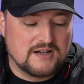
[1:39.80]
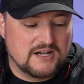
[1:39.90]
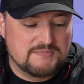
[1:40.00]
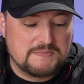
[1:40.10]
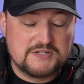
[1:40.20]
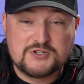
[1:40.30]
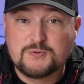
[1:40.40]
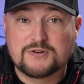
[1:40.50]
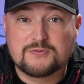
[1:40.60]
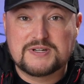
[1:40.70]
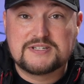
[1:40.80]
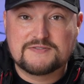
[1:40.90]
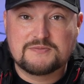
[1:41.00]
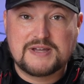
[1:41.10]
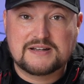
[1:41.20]
maybe 2 or 3
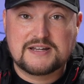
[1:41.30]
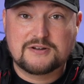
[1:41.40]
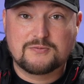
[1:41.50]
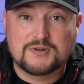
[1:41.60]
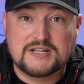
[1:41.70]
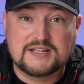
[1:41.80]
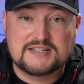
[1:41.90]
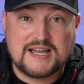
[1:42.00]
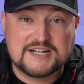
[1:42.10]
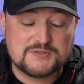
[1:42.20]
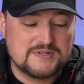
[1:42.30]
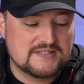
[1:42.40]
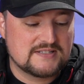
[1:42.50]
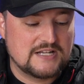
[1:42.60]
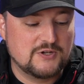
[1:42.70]
different magnetic ring
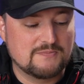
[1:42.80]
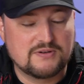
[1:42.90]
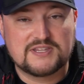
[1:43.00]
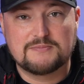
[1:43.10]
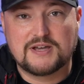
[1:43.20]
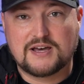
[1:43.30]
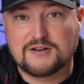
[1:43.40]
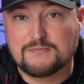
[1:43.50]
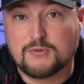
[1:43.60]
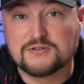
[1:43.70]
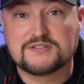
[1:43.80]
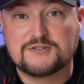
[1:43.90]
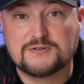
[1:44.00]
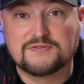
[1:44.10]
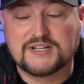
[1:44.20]
attachments, and you can put them on a
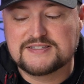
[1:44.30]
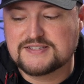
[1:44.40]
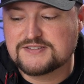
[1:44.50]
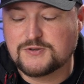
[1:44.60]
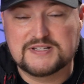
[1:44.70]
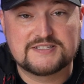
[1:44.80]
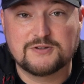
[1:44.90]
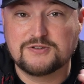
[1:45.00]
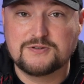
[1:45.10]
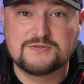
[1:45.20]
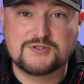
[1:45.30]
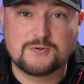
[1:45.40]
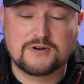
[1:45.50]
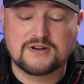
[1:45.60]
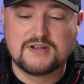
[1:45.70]
multitude of lenses. You can still use
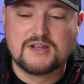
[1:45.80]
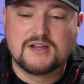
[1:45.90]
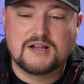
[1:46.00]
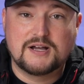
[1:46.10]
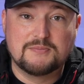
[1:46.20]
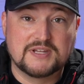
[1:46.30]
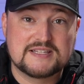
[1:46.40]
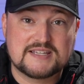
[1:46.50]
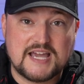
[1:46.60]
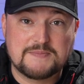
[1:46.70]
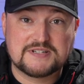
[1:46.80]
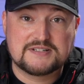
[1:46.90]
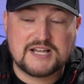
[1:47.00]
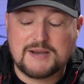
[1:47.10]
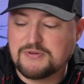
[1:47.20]
your lens caps
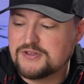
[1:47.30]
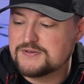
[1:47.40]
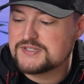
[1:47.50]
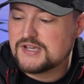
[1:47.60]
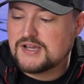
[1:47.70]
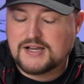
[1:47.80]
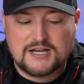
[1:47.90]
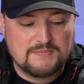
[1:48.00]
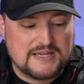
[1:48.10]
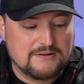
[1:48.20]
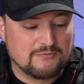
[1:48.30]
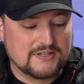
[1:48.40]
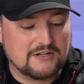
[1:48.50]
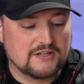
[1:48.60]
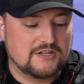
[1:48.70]
on top of those, and
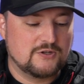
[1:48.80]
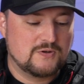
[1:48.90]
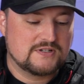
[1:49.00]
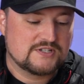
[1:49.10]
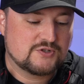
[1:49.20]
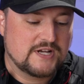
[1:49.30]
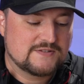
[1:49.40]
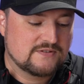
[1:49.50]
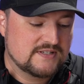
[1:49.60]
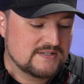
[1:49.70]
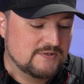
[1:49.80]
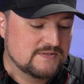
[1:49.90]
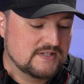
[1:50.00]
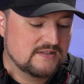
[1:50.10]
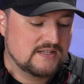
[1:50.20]
literally you can just transfer this. I'm
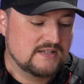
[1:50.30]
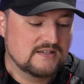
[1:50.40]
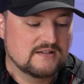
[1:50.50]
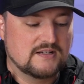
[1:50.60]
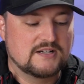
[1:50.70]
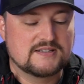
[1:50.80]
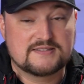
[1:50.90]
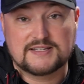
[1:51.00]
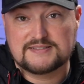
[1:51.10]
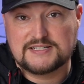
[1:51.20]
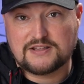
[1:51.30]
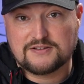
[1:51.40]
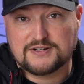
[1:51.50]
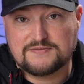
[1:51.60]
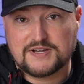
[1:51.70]
using the 16 to
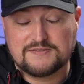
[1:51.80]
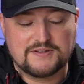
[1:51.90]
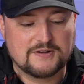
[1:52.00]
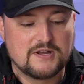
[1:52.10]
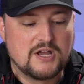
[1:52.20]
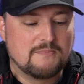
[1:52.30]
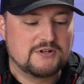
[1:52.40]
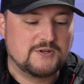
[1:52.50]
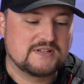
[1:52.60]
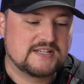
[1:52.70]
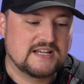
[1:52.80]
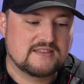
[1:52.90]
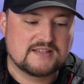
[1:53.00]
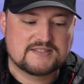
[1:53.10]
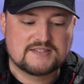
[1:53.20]
35 here, but you could take
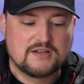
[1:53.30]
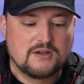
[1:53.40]
this,